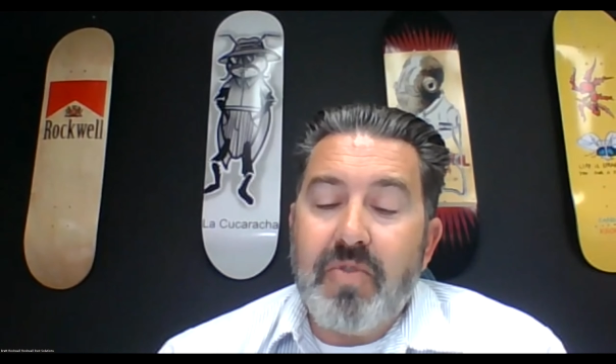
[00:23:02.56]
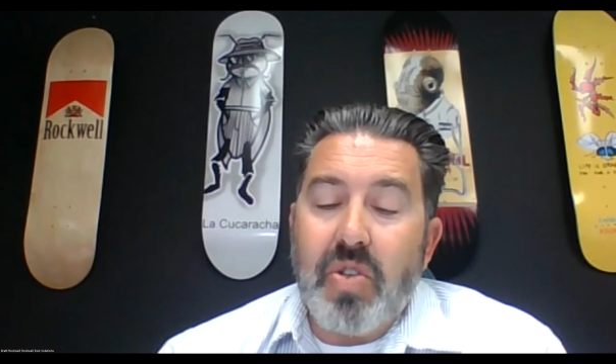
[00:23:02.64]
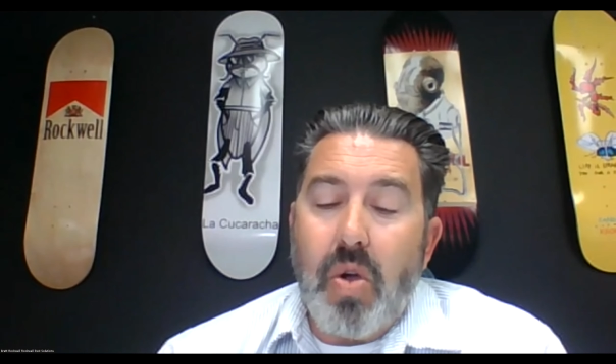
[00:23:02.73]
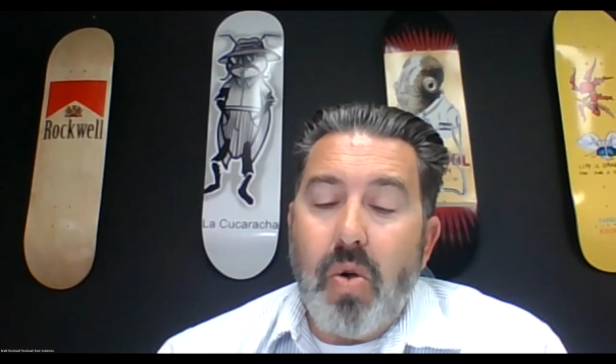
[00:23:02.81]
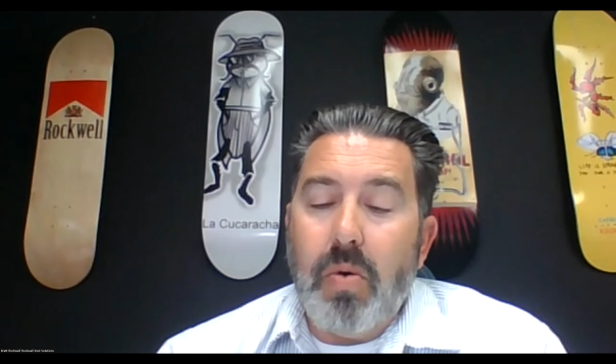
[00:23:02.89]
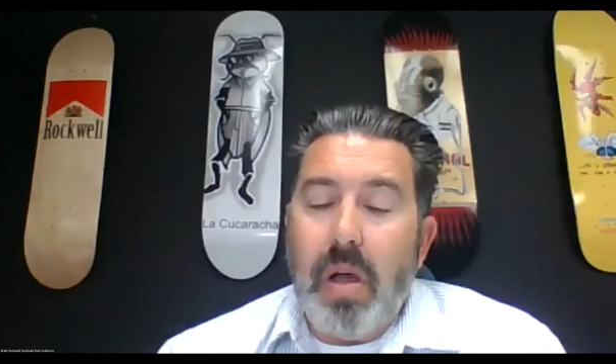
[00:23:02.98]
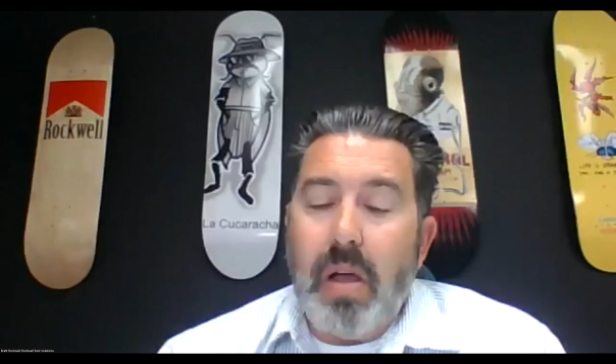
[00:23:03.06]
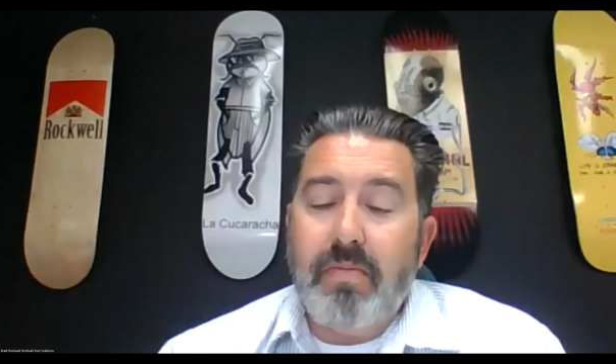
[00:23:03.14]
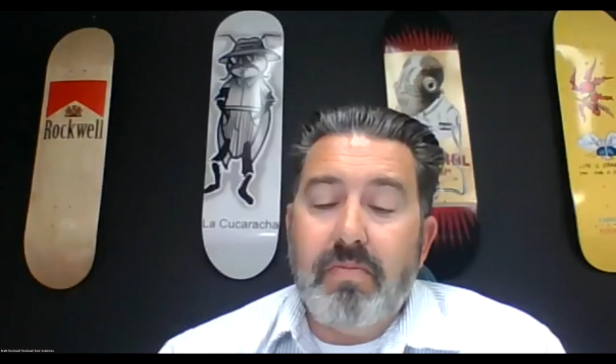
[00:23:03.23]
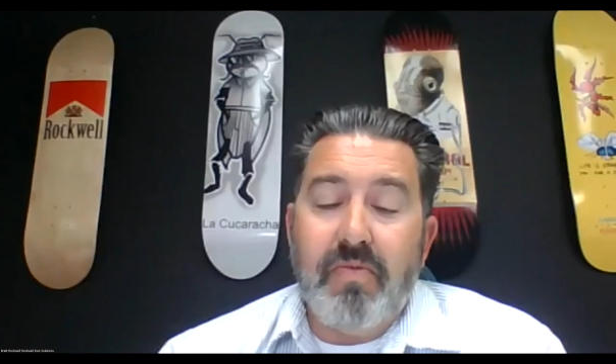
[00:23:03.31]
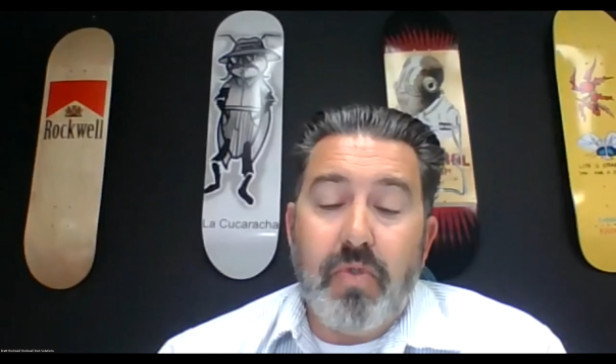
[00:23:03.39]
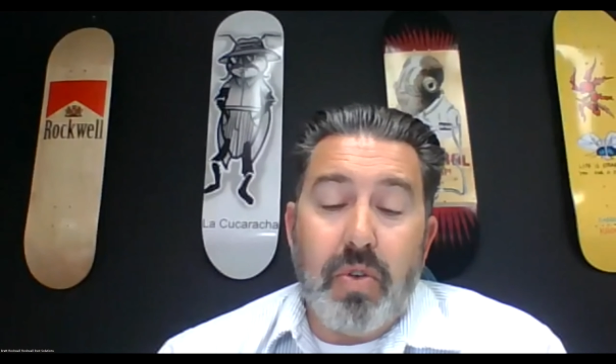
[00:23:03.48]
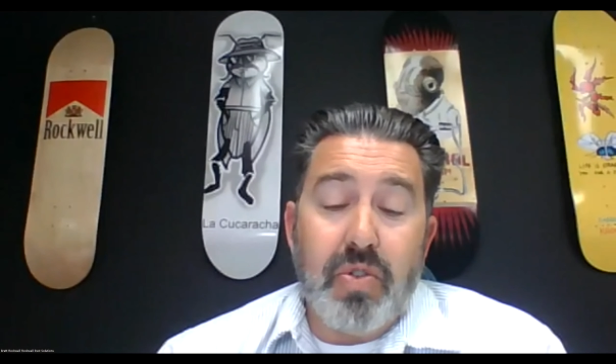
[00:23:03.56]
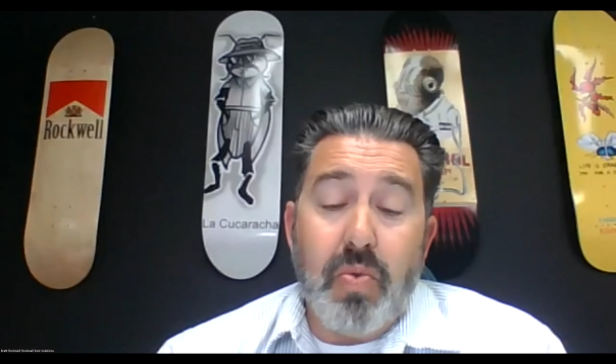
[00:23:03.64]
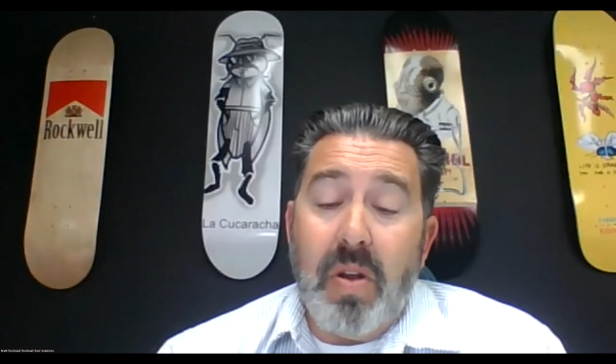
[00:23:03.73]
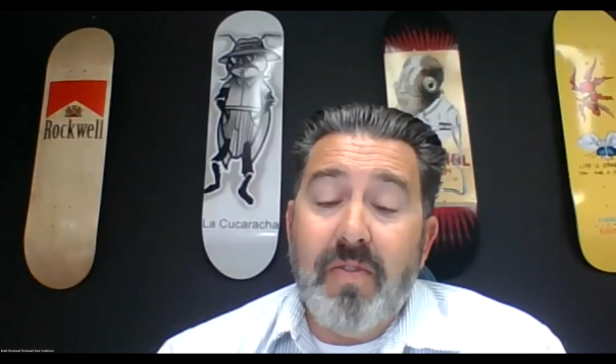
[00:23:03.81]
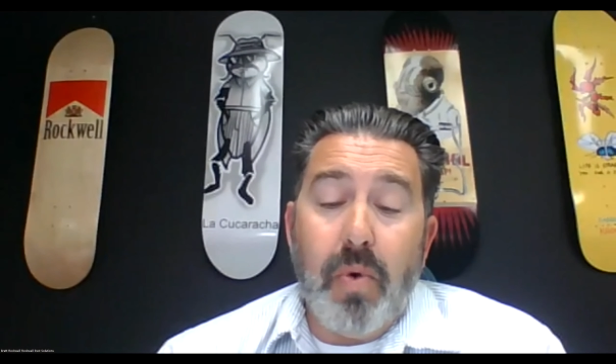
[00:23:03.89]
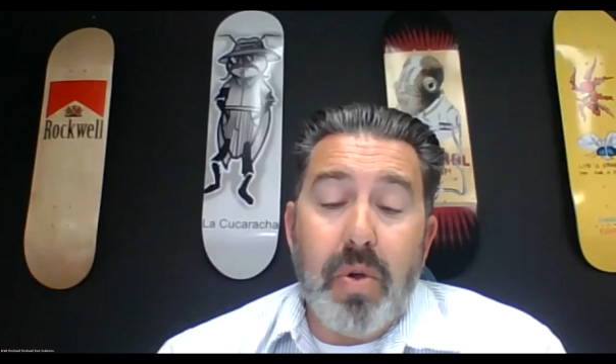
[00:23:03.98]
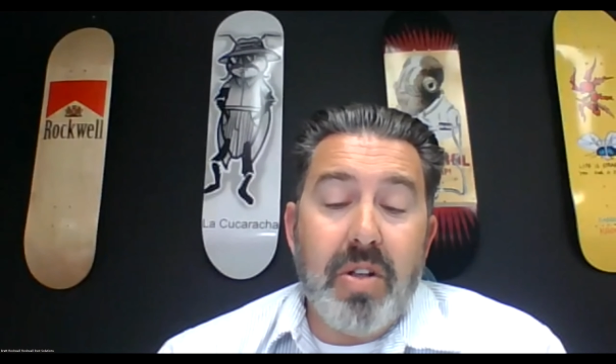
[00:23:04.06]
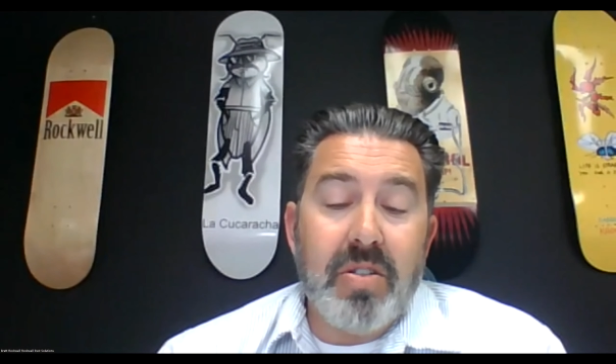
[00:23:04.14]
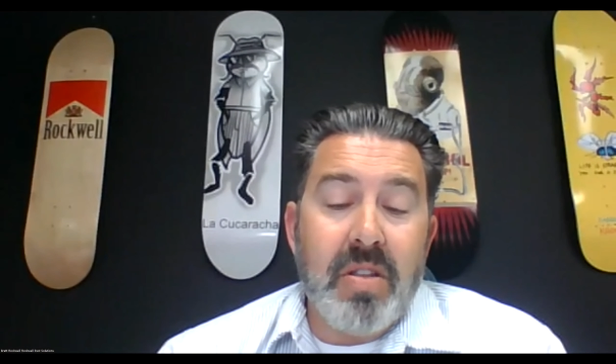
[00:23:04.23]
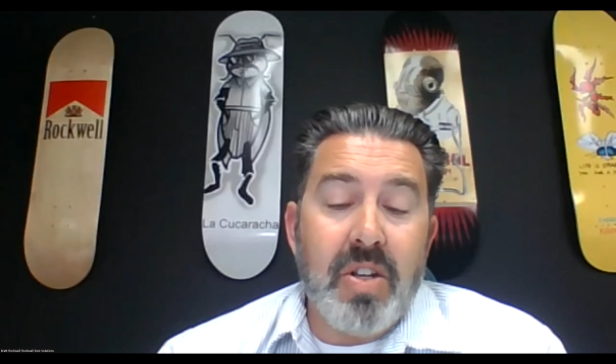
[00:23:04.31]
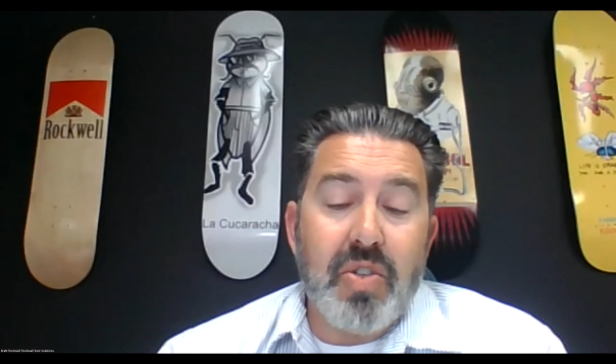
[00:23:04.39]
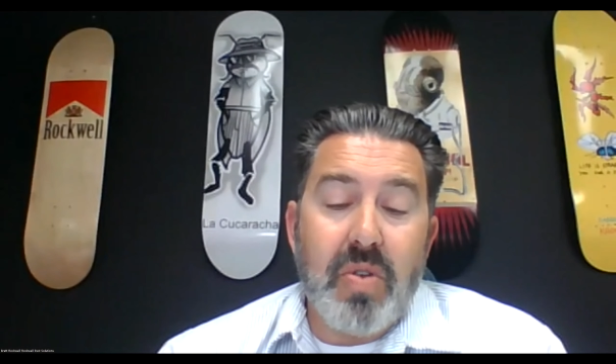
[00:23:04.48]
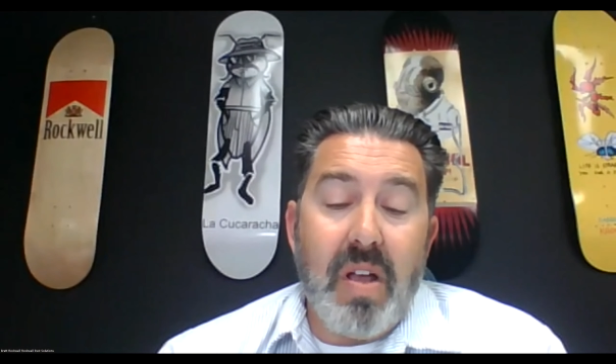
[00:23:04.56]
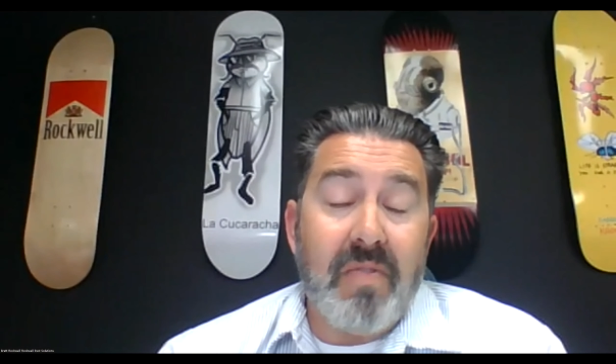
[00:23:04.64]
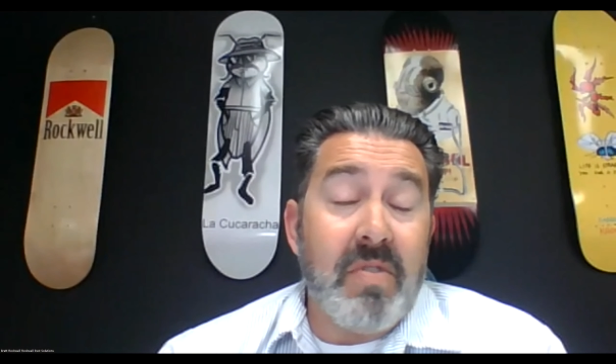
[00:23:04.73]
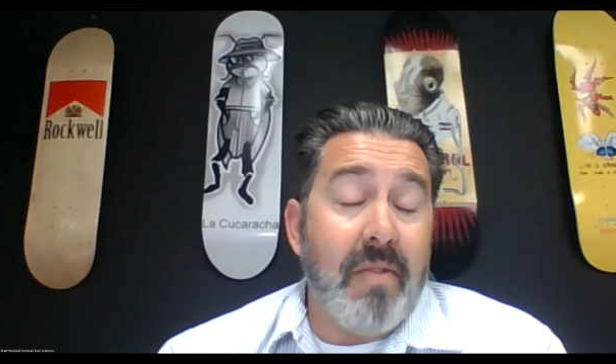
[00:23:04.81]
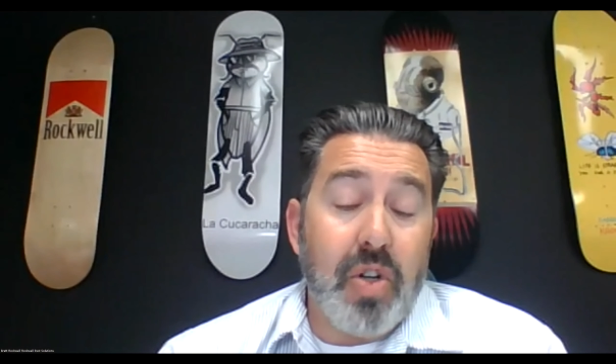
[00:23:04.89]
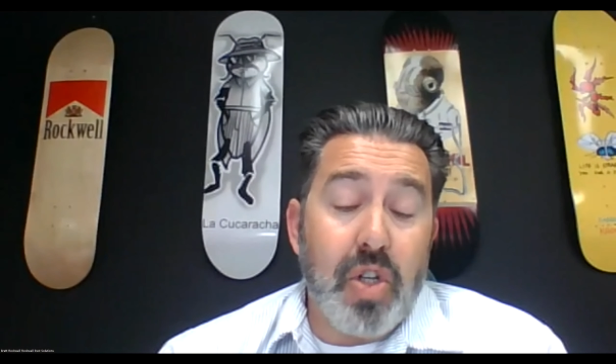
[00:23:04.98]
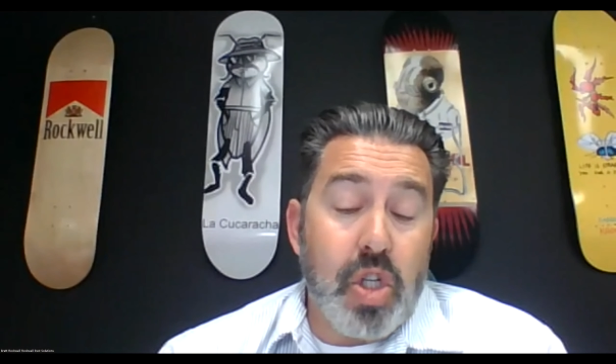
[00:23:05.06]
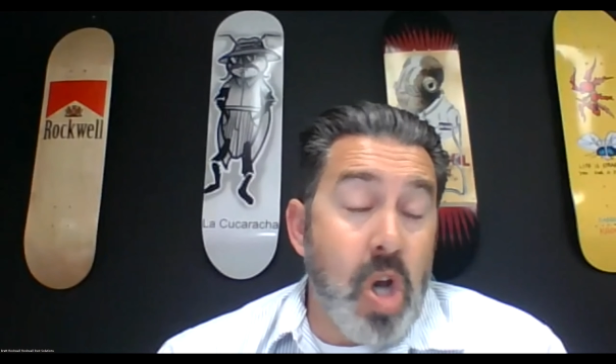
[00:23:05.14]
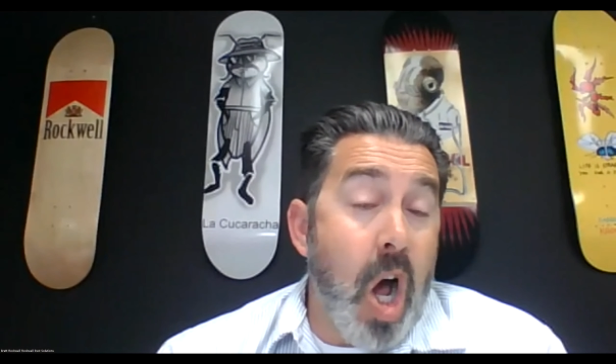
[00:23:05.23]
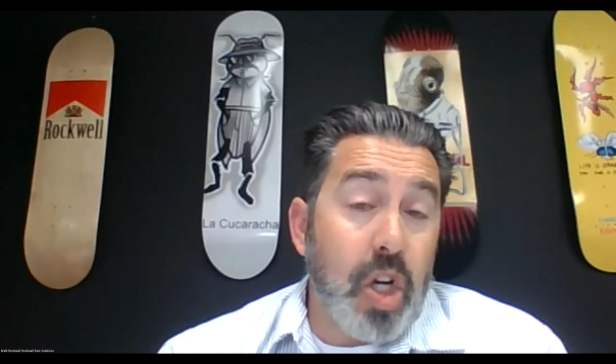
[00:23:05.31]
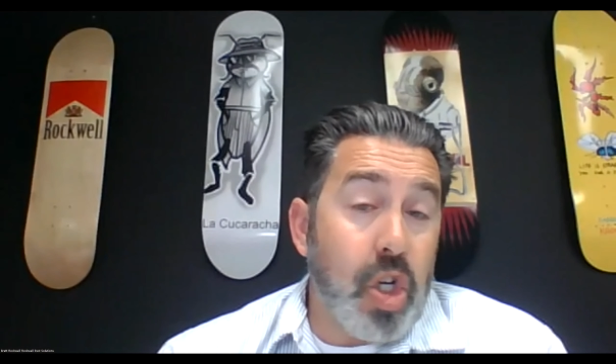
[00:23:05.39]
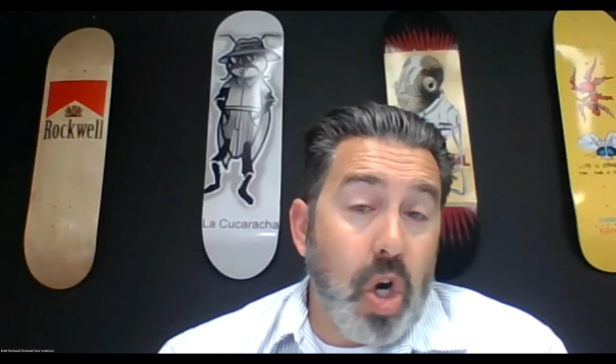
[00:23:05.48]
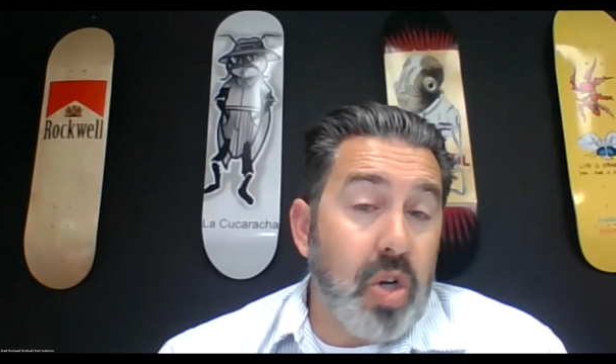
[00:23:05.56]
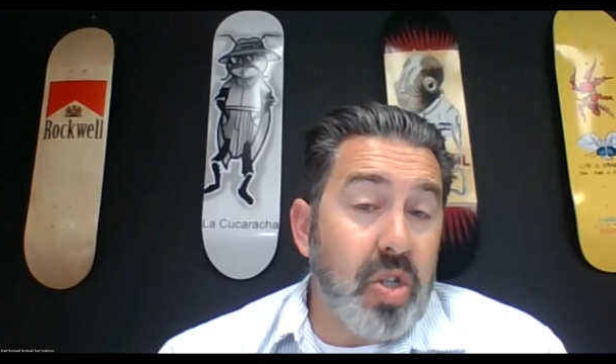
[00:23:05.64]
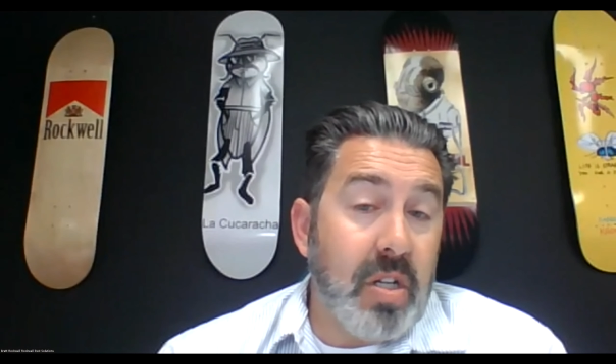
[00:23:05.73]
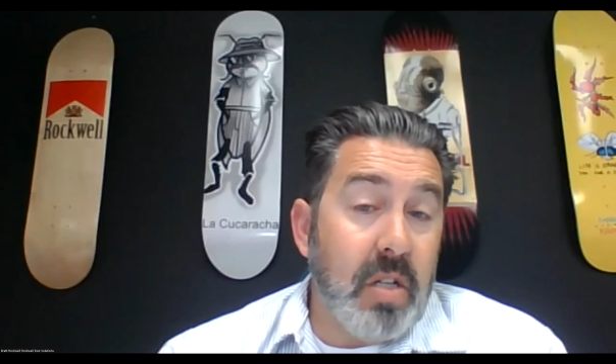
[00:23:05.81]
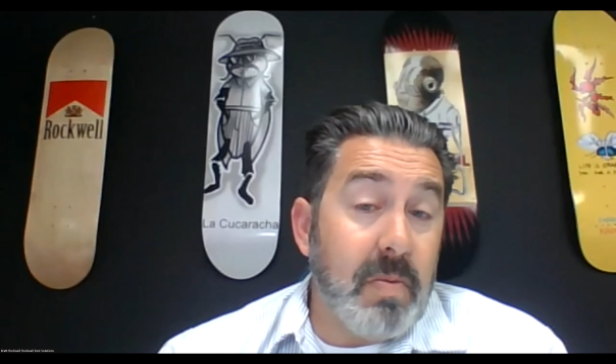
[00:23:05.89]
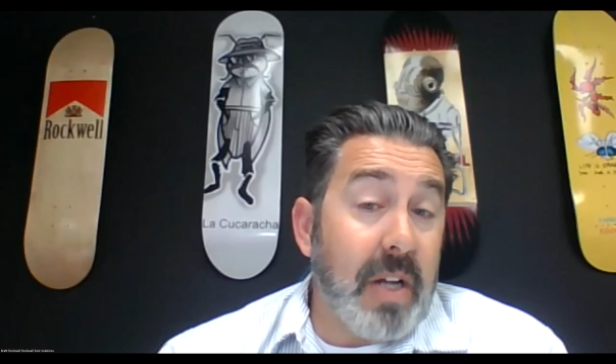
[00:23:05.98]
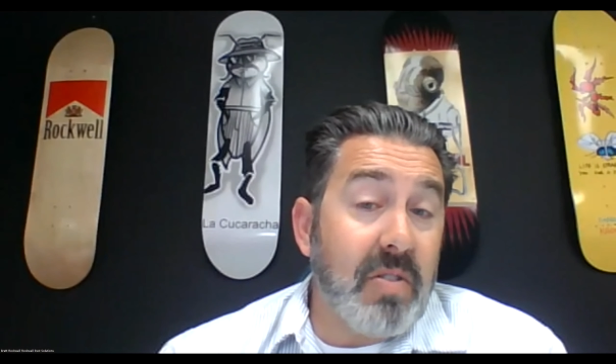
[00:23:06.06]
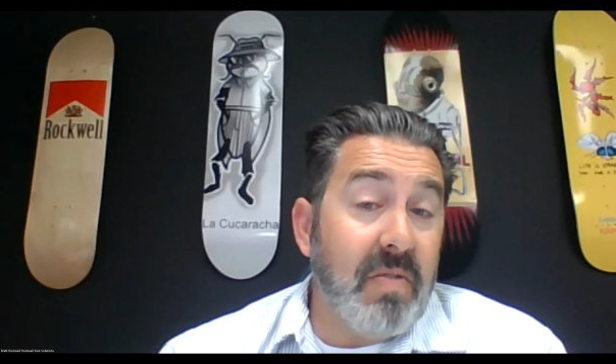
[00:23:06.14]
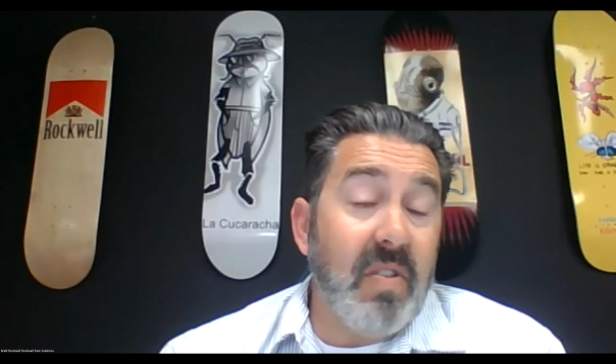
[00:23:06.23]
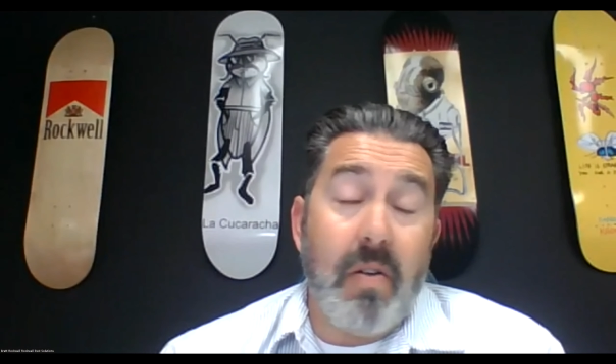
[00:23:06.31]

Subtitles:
So for 24 years in the industry, I've never not charged an inspection fee.